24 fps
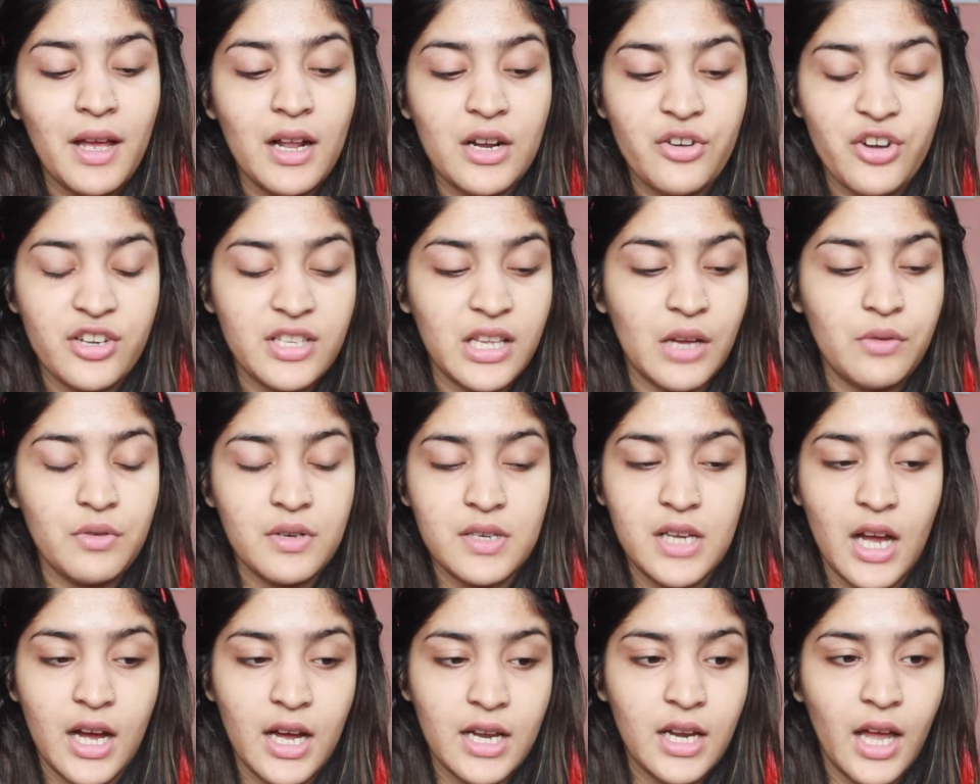my
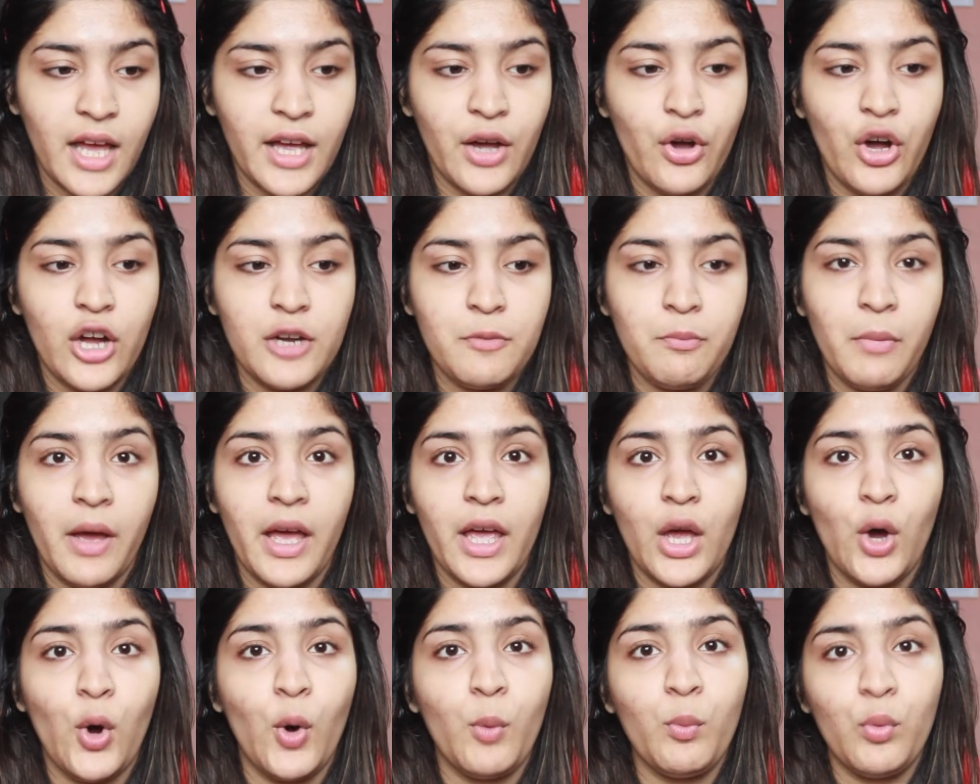ultrasound done. I got
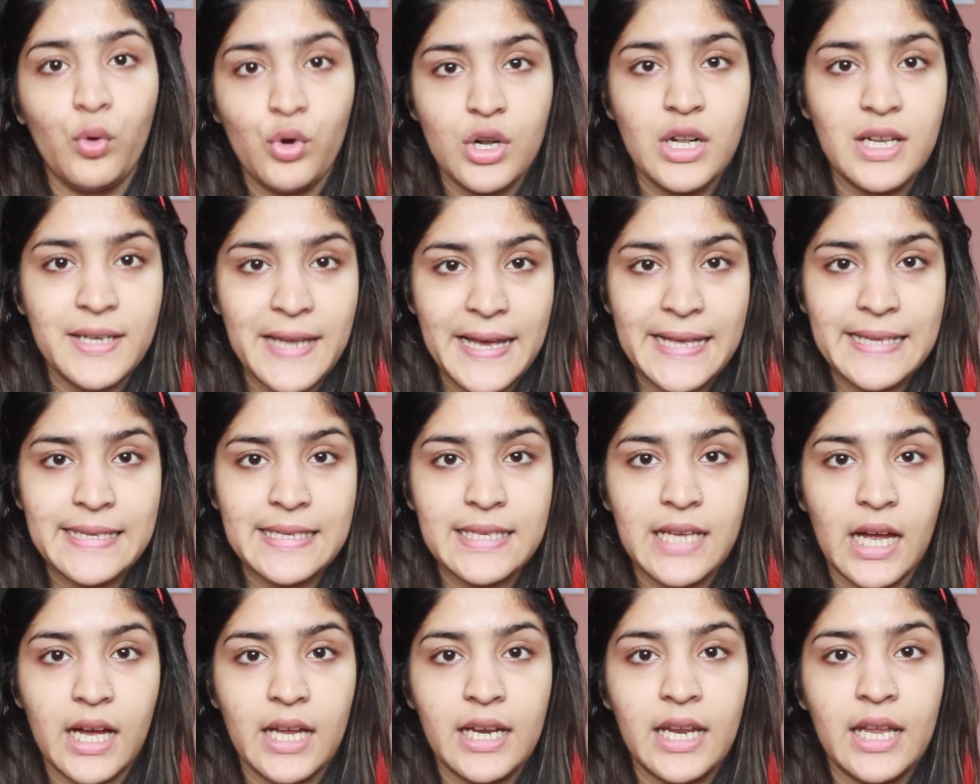my hormonal
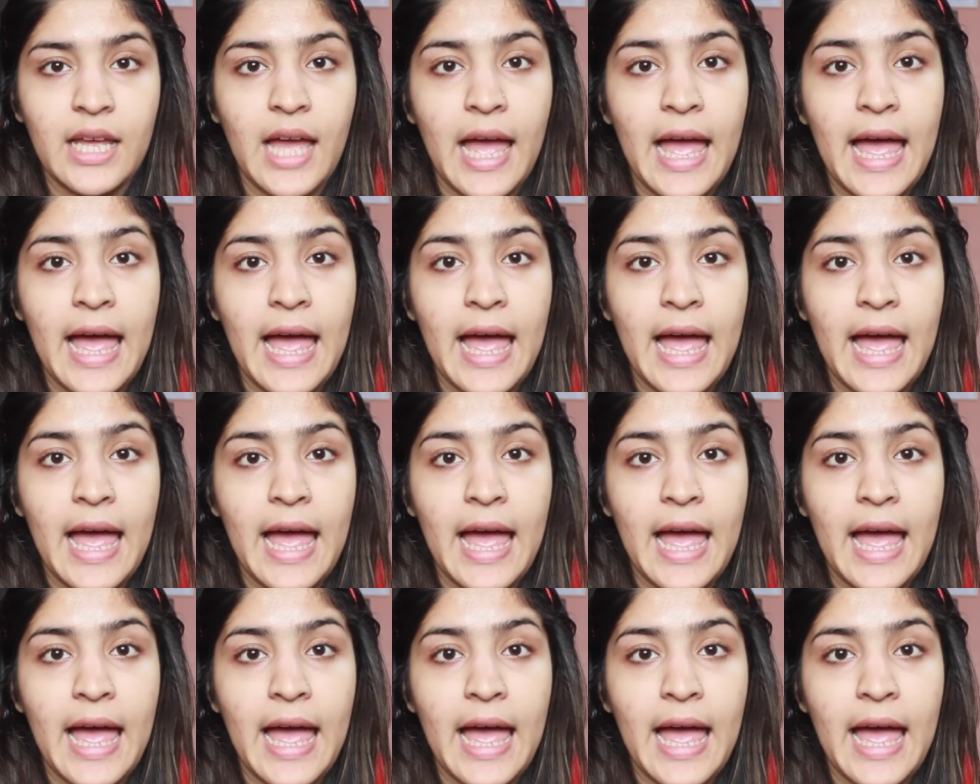test done